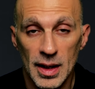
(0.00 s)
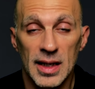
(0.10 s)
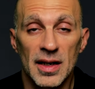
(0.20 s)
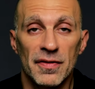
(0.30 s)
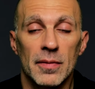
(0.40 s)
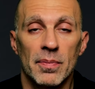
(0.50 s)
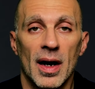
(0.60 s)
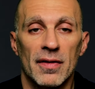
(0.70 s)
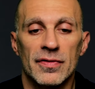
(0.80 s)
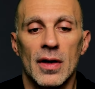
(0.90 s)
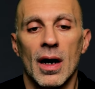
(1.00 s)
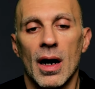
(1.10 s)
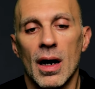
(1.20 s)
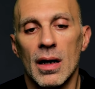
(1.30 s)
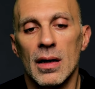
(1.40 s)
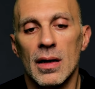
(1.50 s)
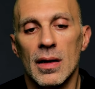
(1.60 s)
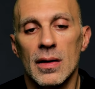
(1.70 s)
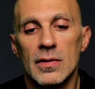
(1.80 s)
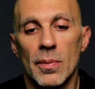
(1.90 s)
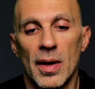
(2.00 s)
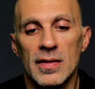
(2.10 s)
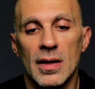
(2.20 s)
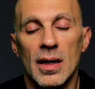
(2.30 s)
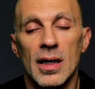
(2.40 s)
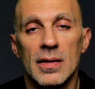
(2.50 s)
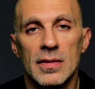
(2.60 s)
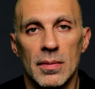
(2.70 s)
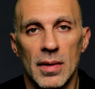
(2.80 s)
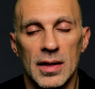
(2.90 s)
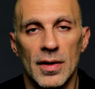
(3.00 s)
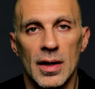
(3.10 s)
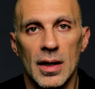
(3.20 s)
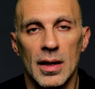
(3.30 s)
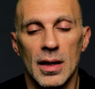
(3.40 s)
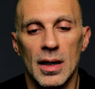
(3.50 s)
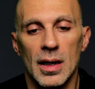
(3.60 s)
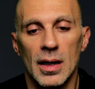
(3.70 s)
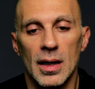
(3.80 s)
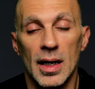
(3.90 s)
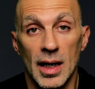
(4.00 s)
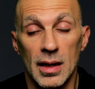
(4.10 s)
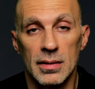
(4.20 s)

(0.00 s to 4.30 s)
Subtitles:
and the footpath are surprisingly symmetric again.